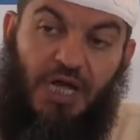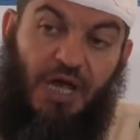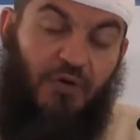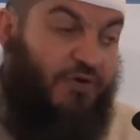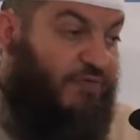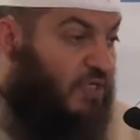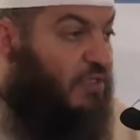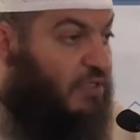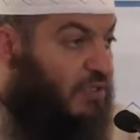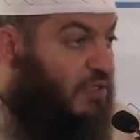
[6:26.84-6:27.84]

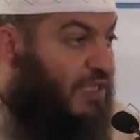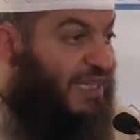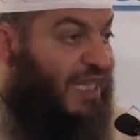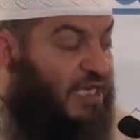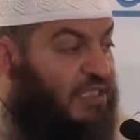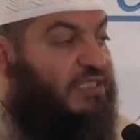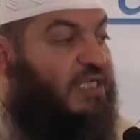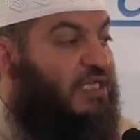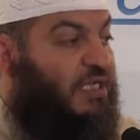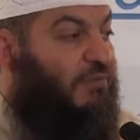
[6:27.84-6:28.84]
However, the
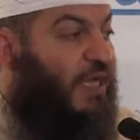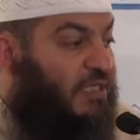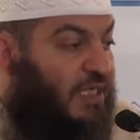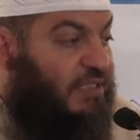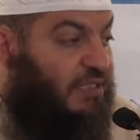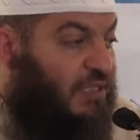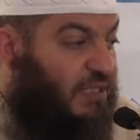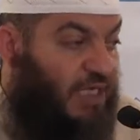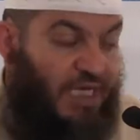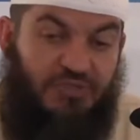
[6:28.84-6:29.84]
listed ibadat,
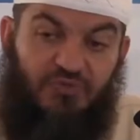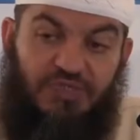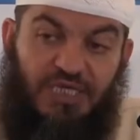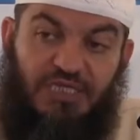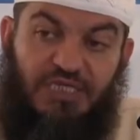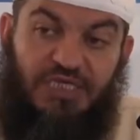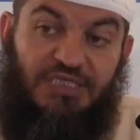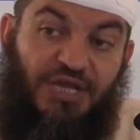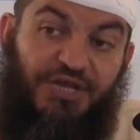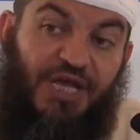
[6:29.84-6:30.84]
as we said, the
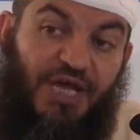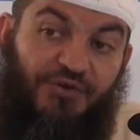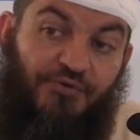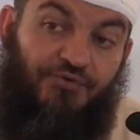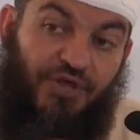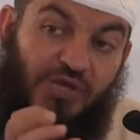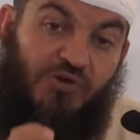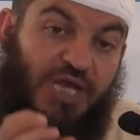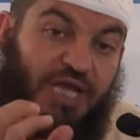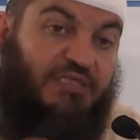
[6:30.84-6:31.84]
Sharia
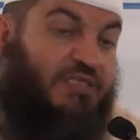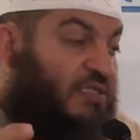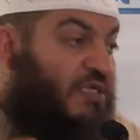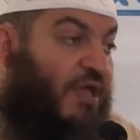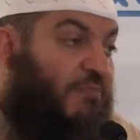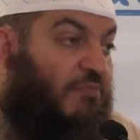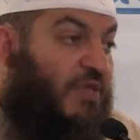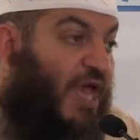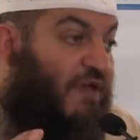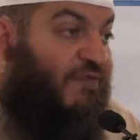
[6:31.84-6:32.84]
regulated
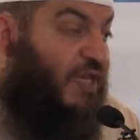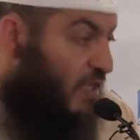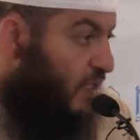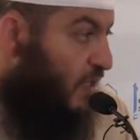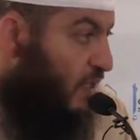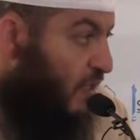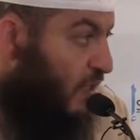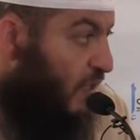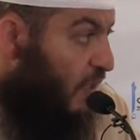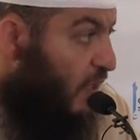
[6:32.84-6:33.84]
them heavily.
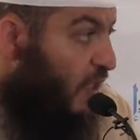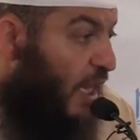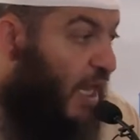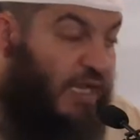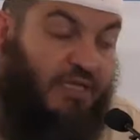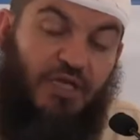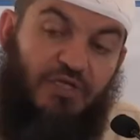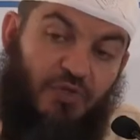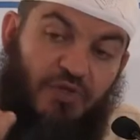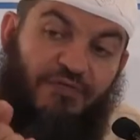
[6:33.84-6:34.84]

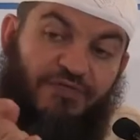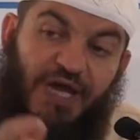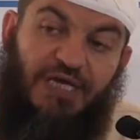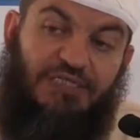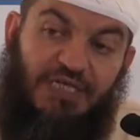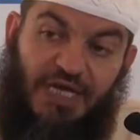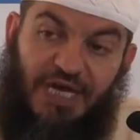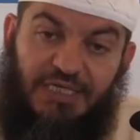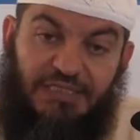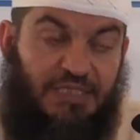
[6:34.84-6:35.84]
And to the fact
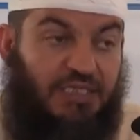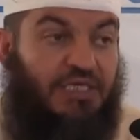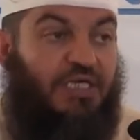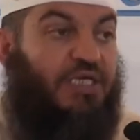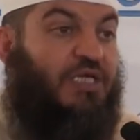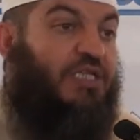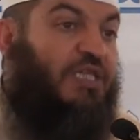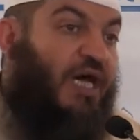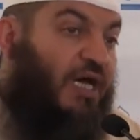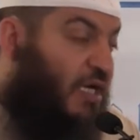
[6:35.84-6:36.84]
that,
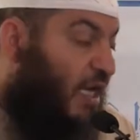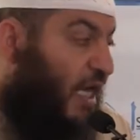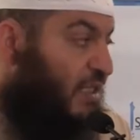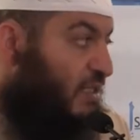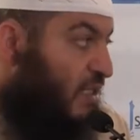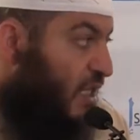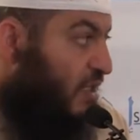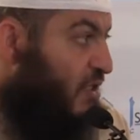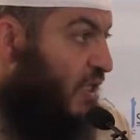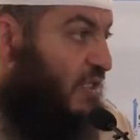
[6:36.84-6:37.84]
as
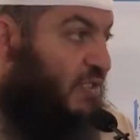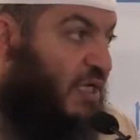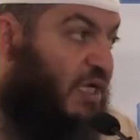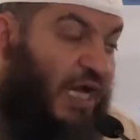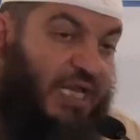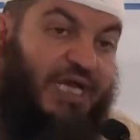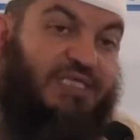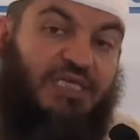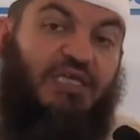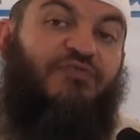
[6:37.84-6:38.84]
the scholars say,
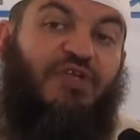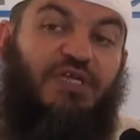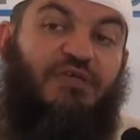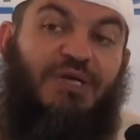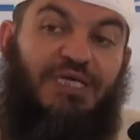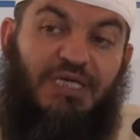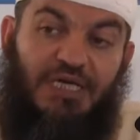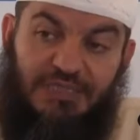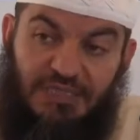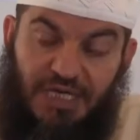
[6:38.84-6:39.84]
al-asl fil
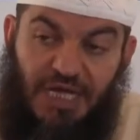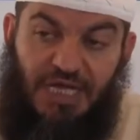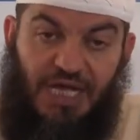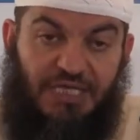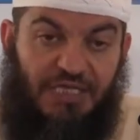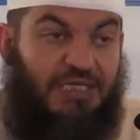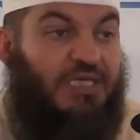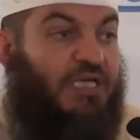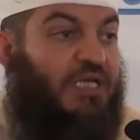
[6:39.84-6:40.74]
ibadat al-hadar,